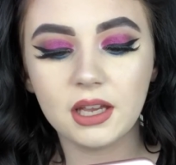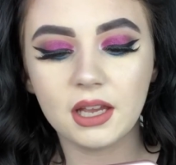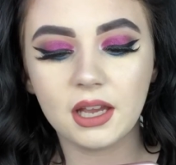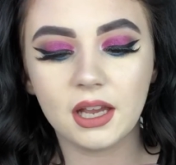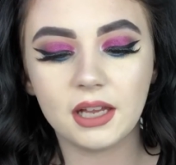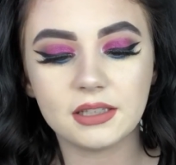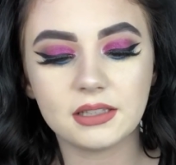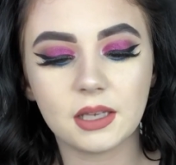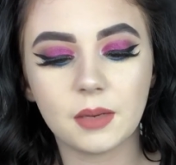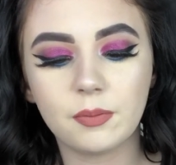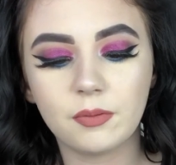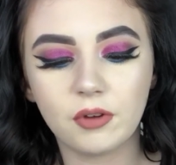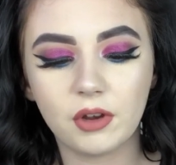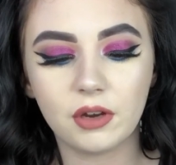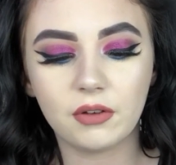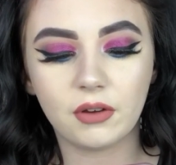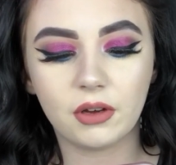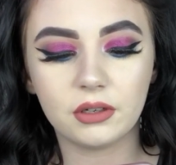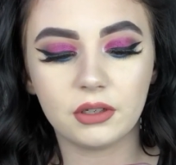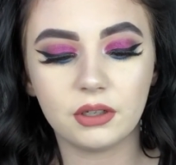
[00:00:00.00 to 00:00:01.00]
It separated
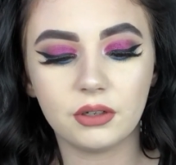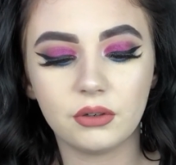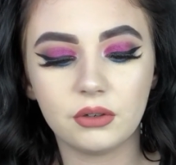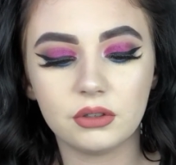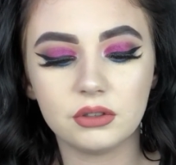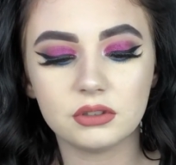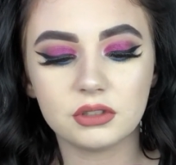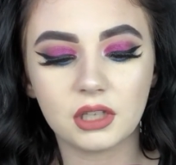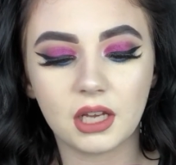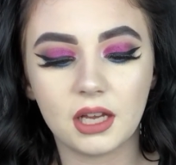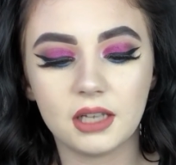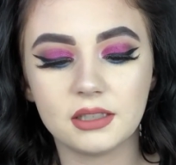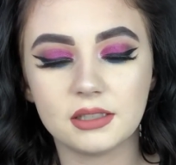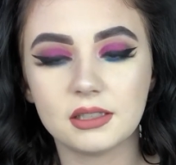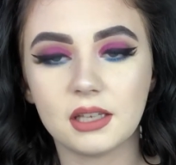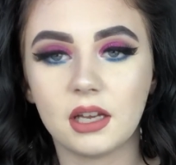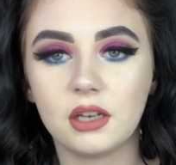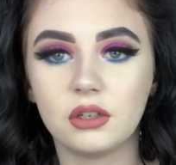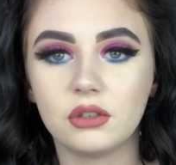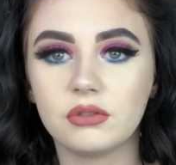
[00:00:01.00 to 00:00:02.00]
around her nose and
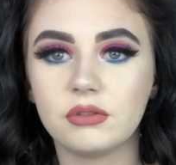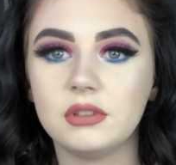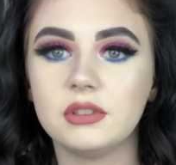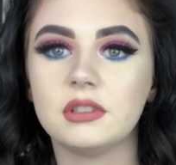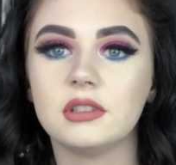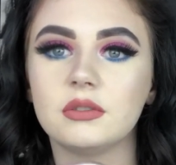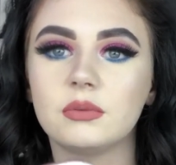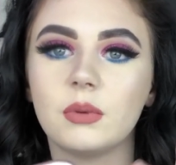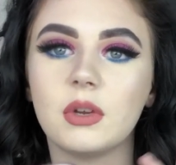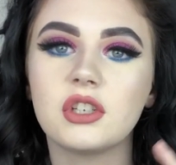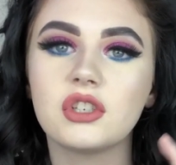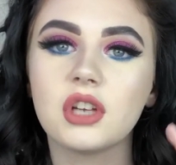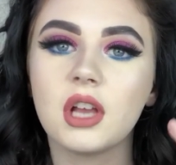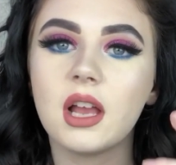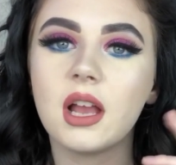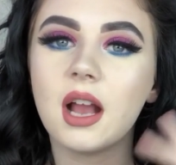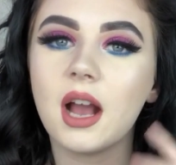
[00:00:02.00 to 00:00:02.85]
sat in her creases, which